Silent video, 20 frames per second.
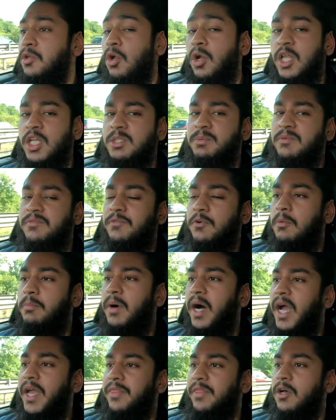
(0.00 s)
knowledge before
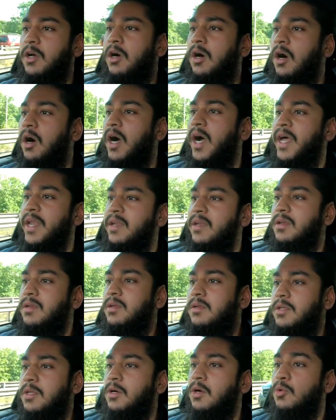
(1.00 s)
buying the car,
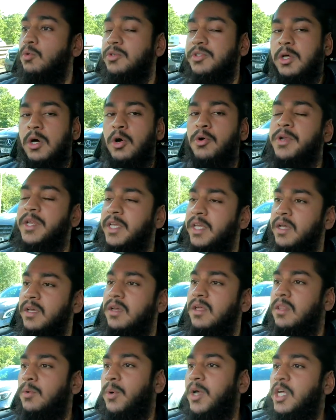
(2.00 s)
and you know, also owning it
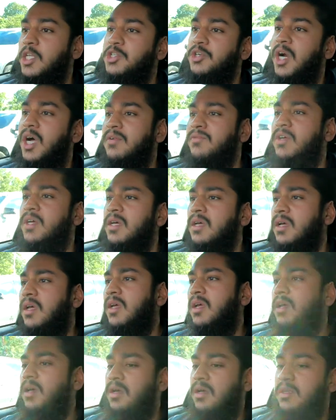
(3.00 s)
and the way I drive it,
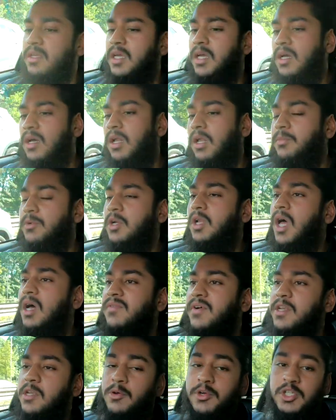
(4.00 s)
yeah, alhamdulillah, I've
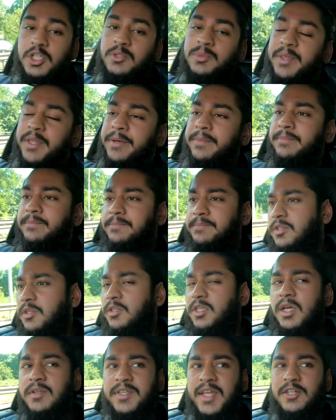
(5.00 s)
had no issues with it. So
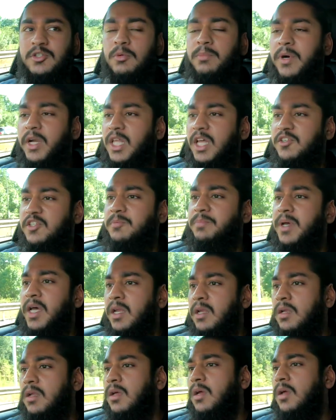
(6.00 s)
in terms of the actual money I've
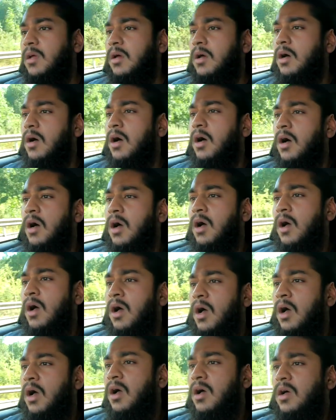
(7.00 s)
spent,
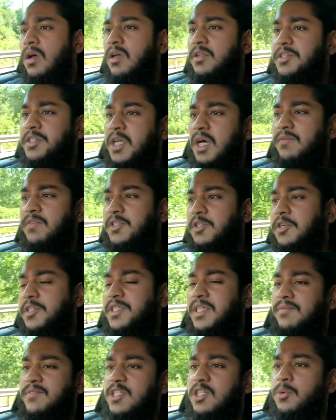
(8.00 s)
the service cost
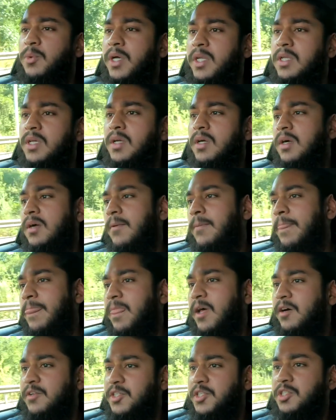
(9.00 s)
70 quid.
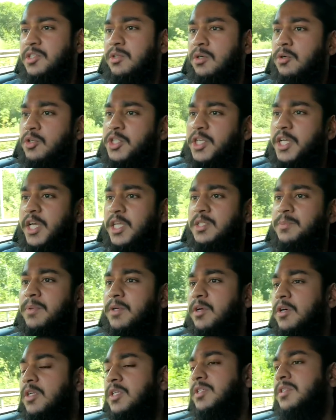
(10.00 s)
That was just an oil change
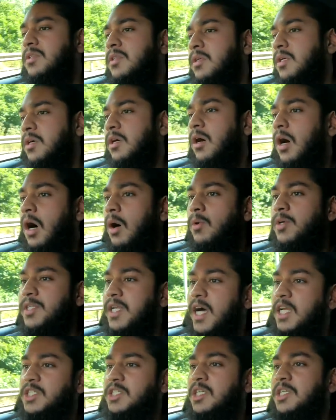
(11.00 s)
because the car was
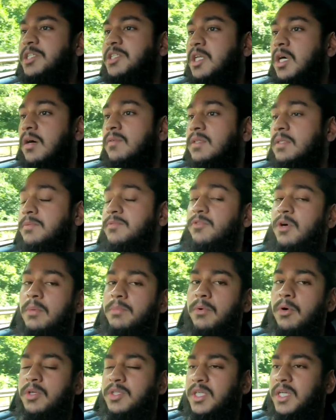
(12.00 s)
actually serviced before I
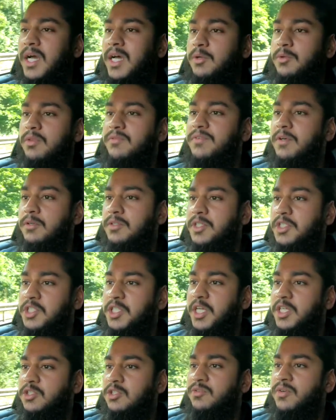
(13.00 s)
bought it. It had all the filters
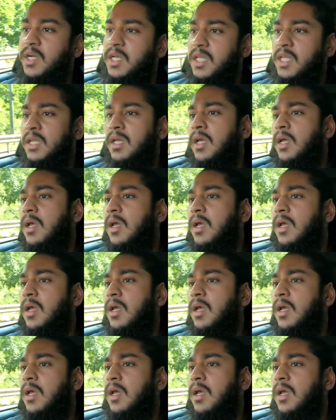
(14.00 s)
changed already.